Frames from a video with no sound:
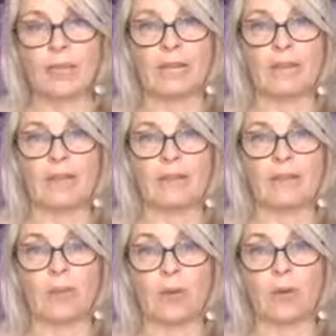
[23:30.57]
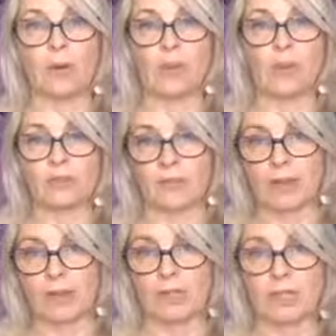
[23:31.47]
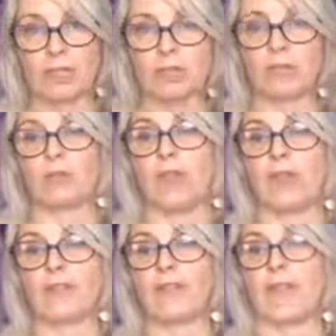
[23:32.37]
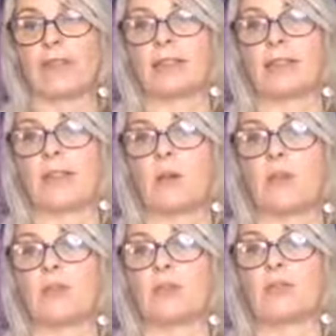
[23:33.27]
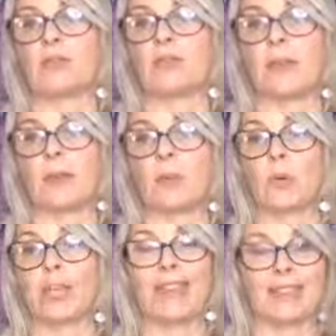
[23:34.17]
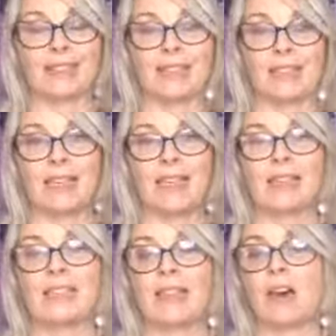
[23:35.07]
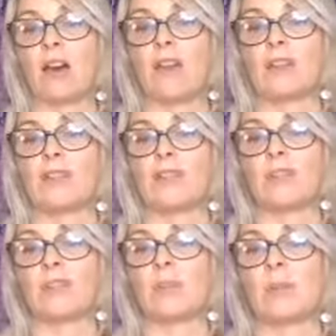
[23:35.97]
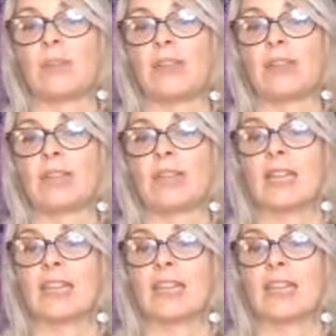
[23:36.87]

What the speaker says: bringing more positive energy into your life and helping you to stay more connected to that higher divine spirit.